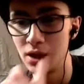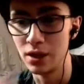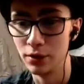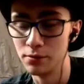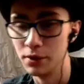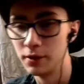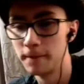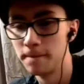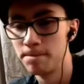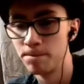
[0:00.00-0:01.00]
kills me.
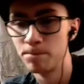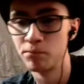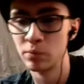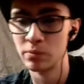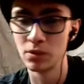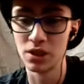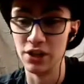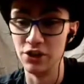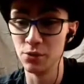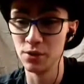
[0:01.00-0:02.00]
Because I
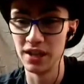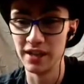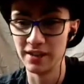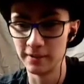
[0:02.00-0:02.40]
had no set.